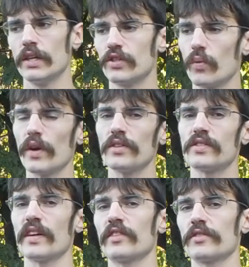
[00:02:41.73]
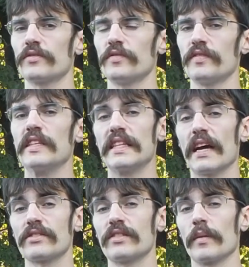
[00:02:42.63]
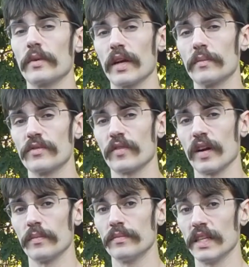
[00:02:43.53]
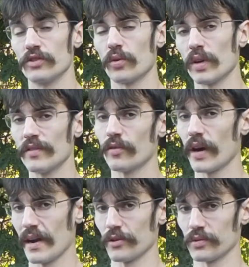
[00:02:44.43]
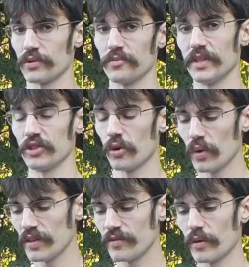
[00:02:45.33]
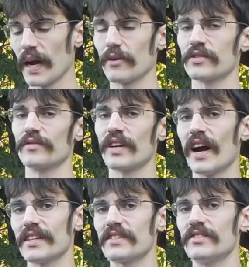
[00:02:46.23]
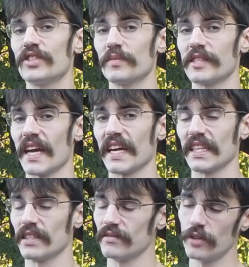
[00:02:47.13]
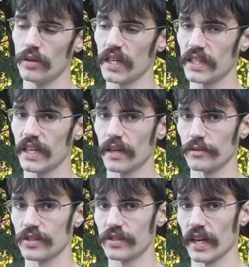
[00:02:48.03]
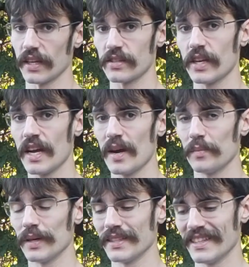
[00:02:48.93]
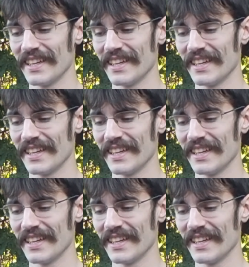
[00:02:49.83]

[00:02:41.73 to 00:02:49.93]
So where the 750,000 number comes from in 24 hours, which would be 24 hours of constant gym attacking, no Lucky Egg, which is nice, but